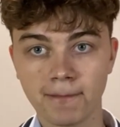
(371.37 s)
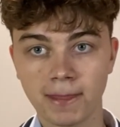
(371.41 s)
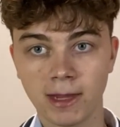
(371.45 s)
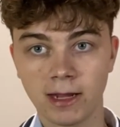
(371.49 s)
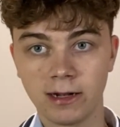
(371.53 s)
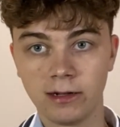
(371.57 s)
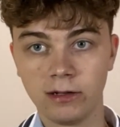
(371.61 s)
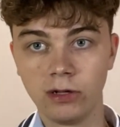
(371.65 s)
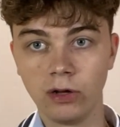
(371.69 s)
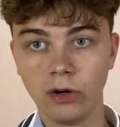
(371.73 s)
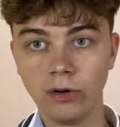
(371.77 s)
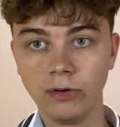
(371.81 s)

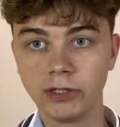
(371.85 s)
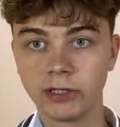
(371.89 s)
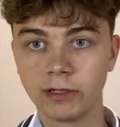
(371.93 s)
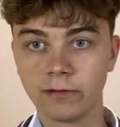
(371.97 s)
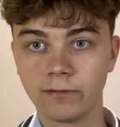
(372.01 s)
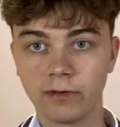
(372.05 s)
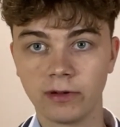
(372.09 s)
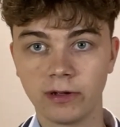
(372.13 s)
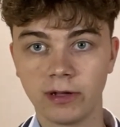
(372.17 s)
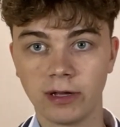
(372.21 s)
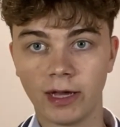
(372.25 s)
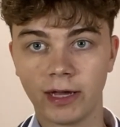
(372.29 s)
loads
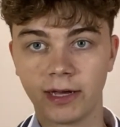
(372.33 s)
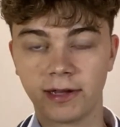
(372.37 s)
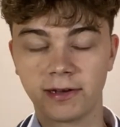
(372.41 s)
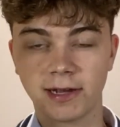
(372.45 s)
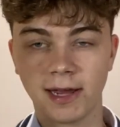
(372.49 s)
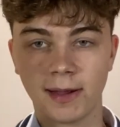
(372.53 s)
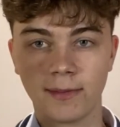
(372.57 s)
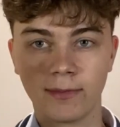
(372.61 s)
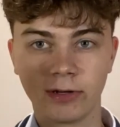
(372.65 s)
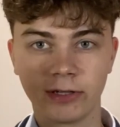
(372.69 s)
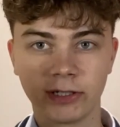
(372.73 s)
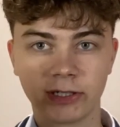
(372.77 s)
of
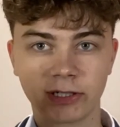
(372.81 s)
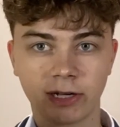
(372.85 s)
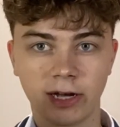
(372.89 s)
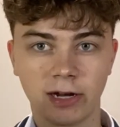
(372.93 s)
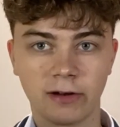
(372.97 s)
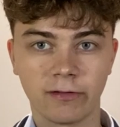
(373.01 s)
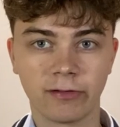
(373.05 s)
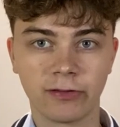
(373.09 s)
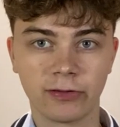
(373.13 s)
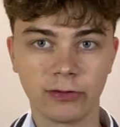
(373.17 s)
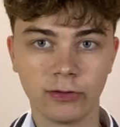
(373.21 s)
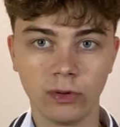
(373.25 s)
examiners'
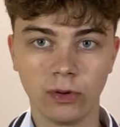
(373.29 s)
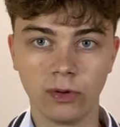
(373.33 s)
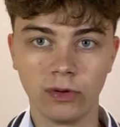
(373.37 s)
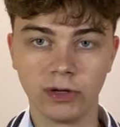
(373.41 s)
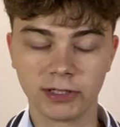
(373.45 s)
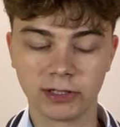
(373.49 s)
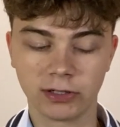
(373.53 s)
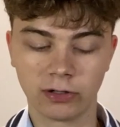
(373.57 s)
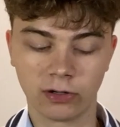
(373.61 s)
kind of thoughts